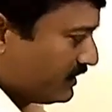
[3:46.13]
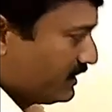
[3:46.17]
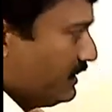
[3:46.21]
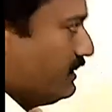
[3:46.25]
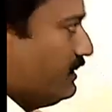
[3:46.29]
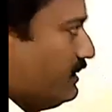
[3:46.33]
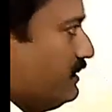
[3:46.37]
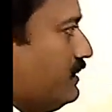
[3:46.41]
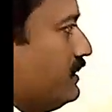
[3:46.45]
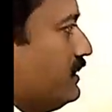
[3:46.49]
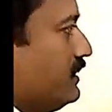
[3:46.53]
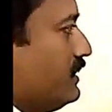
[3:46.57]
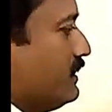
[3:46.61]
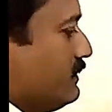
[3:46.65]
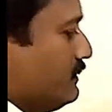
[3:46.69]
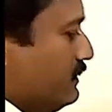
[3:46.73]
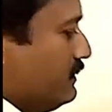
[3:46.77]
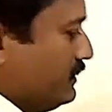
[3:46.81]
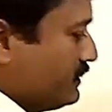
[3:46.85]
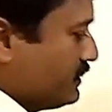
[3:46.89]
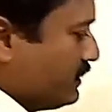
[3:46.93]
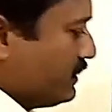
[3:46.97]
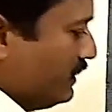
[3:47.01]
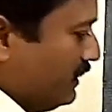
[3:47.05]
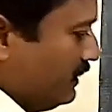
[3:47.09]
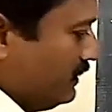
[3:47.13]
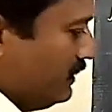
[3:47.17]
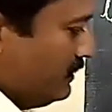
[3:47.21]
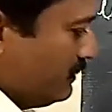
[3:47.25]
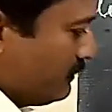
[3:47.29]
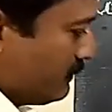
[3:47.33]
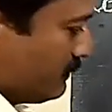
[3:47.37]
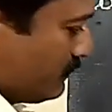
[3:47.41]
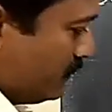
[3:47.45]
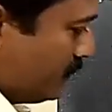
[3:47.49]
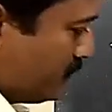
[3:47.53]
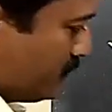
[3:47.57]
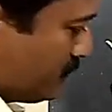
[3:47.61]
then this line
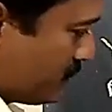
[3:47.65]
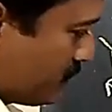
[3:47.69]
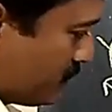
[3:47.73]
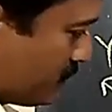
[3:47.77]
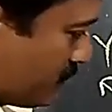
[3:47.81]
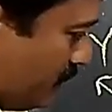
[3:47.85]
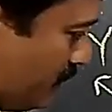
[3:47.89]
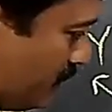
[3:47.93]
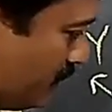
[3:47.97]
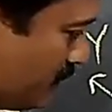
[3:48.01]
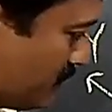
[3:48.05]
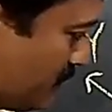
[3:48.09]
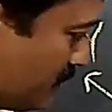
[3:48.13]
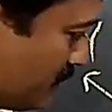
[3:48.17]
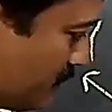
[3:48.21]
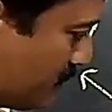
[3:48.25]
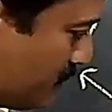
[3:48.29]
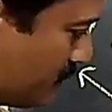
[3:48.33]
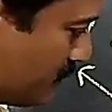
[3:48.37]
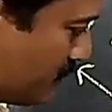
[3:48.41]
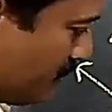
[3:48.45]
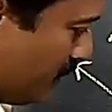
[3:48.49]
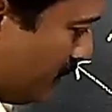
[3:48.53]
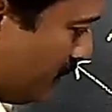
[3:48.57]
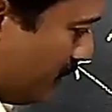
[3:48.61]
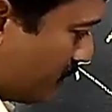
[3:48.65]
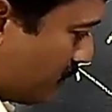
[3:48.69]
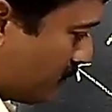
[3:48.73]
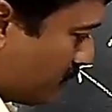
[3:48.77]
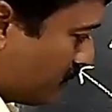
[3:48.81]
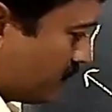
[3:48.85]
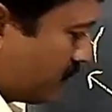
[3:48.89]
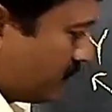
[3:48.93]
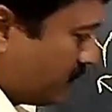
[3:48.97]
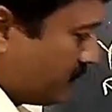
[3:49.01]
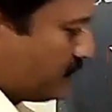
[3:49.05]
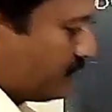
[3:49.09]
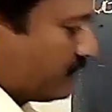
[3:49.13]
cuts x-axis at
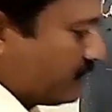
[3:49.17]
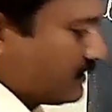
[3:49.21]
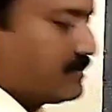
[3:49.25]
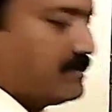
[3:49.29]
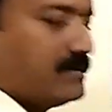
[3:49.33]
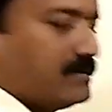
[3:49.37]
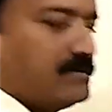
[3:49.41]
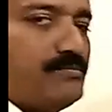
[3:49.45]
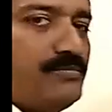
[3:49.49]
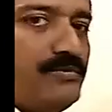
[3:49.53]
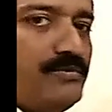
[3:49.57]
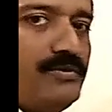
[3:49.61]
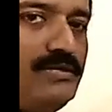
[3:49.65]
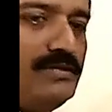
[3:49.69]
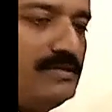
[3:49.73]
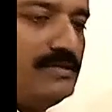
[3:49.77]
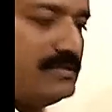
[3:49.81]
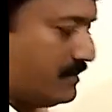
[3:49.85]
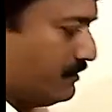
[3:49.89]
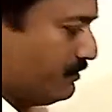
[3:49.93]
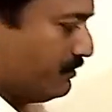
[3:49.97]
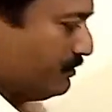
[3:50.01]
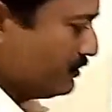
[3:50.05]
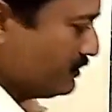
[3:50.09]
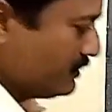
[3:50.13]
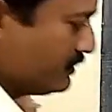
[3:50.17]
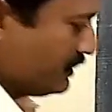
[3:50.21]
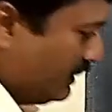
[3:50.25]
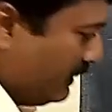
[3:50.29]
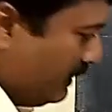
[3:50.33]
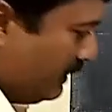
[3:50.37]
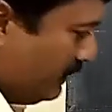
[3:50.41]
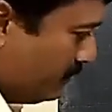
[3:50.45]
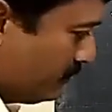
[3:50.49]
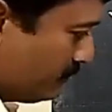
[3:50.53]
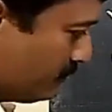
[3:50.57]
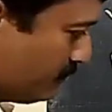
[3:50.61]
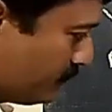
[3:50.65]
certain point, suppose
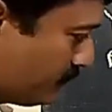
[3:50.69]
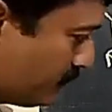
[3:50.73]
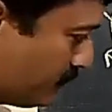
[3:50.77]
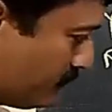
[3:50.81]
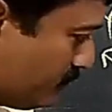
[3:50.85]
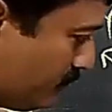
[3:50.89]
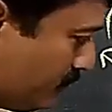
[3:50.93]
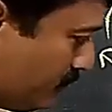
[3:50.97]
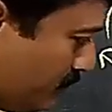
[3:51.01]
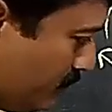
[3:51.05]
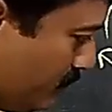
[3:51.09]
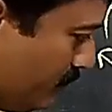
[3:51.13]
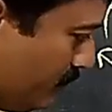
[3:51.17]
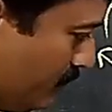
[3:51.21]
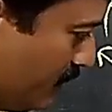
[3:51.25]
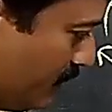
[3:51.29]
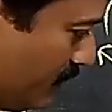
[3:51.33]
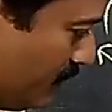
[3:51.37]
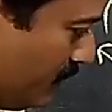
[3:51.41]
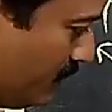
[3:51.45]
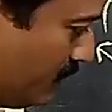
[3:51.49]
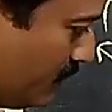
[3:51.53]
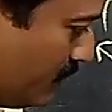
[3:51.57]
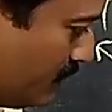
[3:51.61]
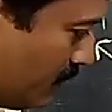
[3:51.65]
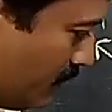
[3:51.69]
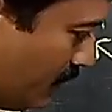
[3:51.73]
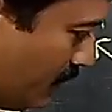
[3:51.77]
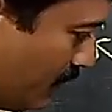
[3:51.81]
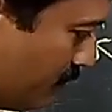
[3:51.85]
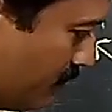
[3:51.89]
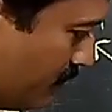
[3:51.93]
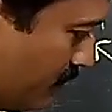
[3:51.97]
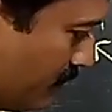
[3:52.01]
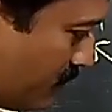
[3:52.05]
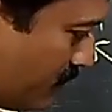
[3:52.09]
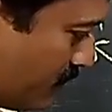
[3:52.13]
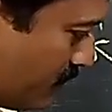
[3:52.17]
A,
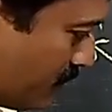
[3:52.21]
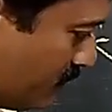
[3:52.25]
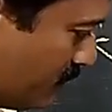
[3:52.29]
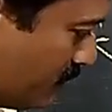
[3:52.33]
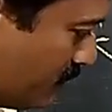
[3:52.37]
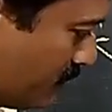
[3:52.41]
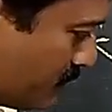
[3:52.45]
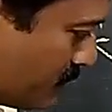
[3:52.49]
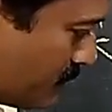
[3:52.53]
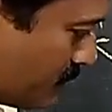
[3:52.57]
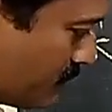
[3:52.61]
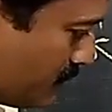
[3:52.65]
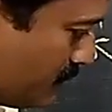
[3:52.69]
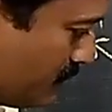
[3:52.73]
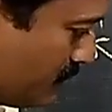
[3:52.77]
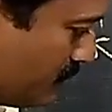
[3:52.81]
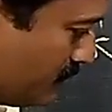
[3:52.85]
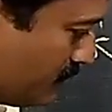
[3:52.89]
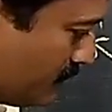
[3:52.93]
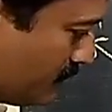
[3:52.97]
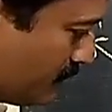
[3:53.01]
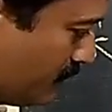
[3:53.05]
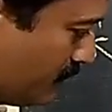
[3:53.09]
having coordinates